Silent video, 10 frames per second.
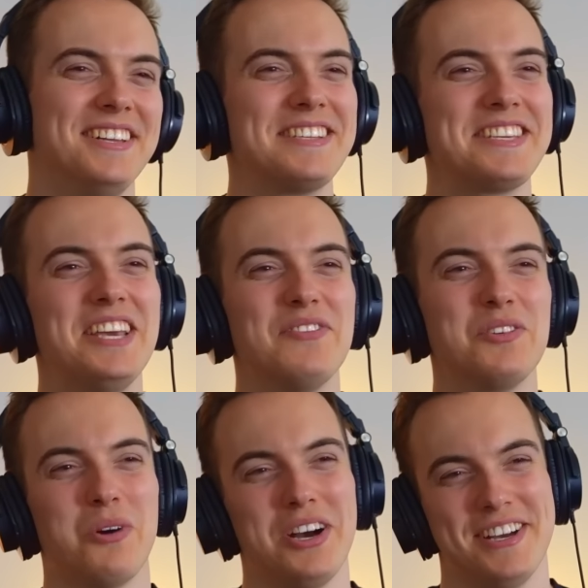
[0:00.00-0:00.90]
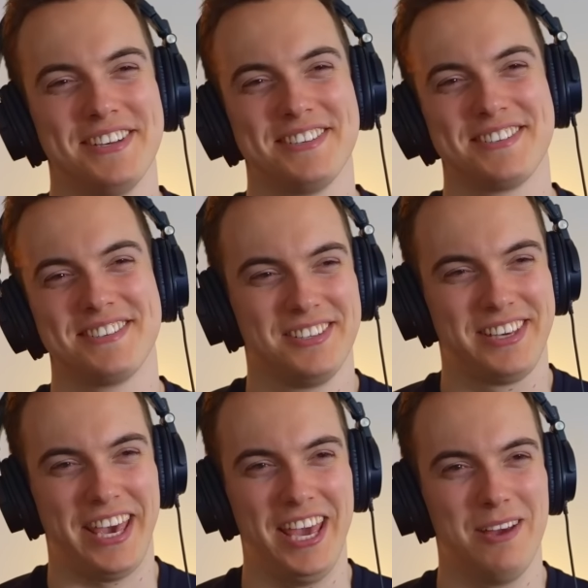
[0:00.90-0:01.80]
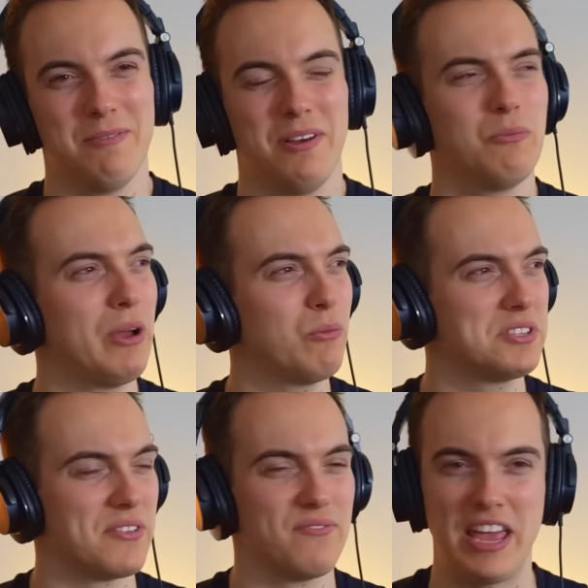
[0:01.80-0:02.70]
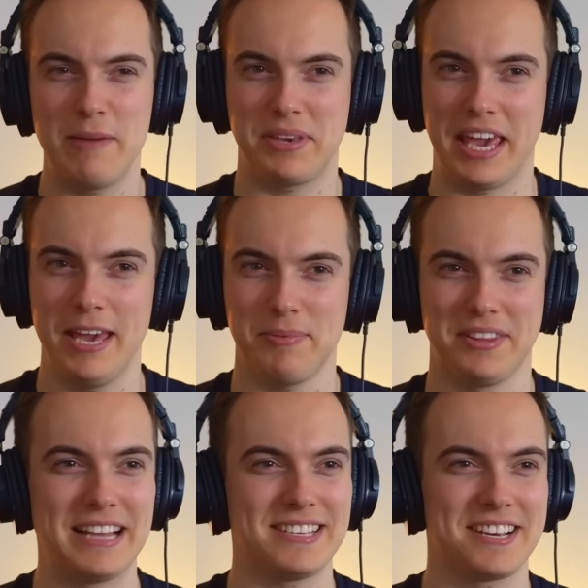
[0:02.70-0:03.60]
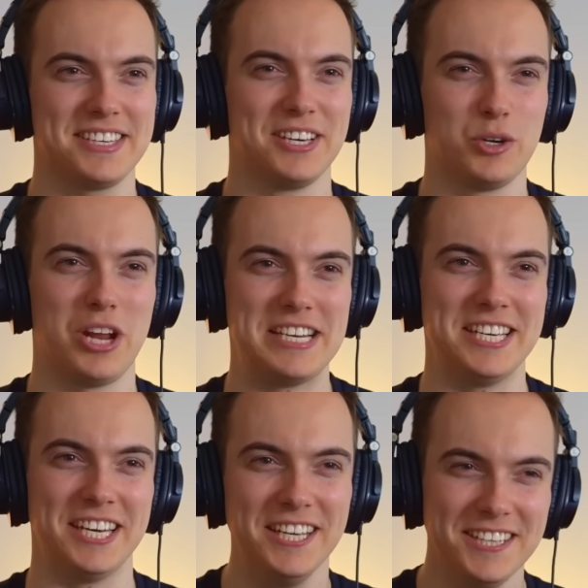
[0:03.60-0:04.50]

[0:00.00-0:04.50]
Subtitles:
That's even worse. Camp... Wait, was it Vamp Camp? That's actually a good idea.